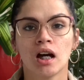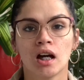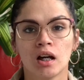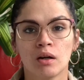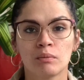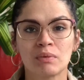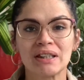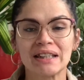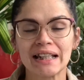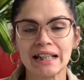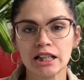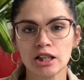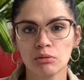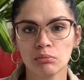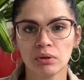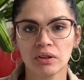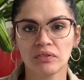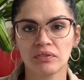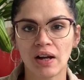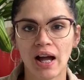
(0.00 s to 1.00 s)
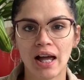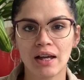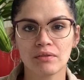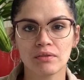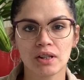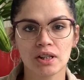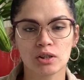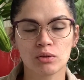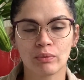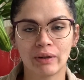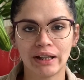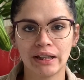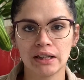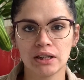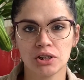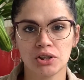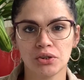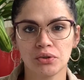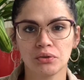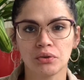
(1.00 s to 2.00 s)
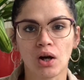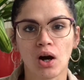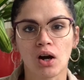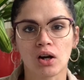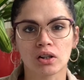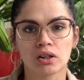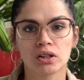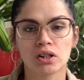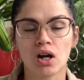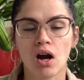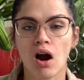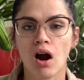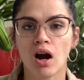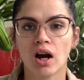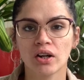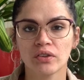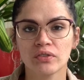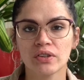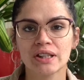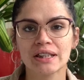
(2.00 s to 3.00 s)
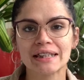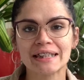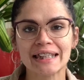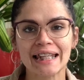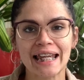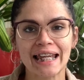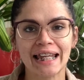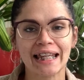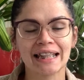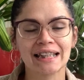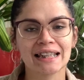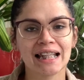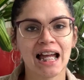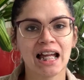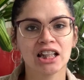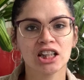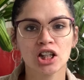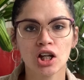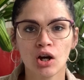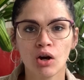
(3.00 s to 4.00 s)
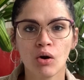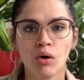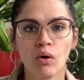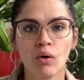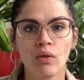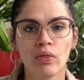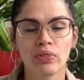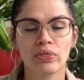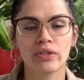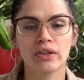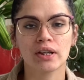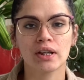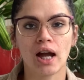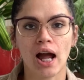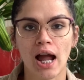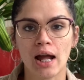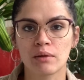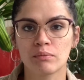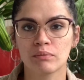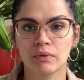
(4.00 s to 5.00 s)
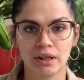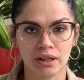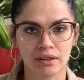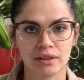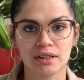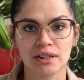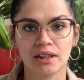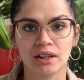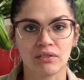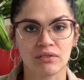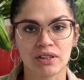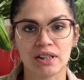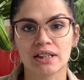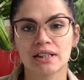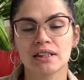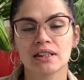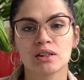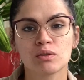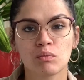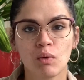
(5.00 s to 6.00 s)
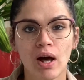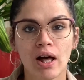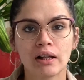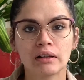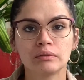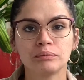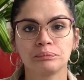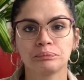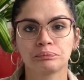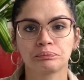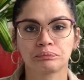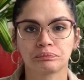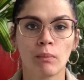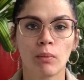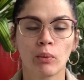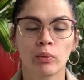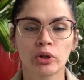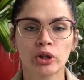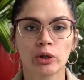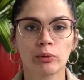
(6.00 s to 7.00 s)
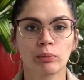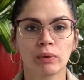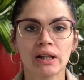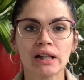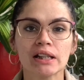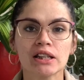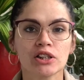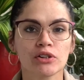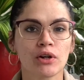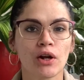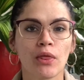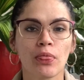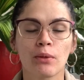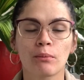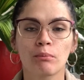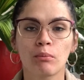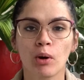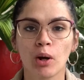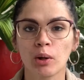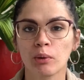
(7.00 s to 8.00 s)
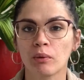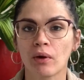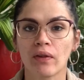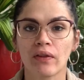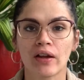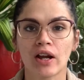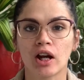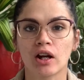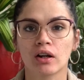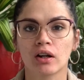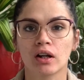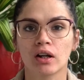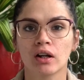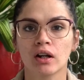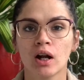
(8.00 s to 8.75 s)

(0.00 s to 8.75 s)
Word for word: Mistake number five is waiting too long to harvest, and I know that I'm guilty of this as well. But when your plants are at the point where they are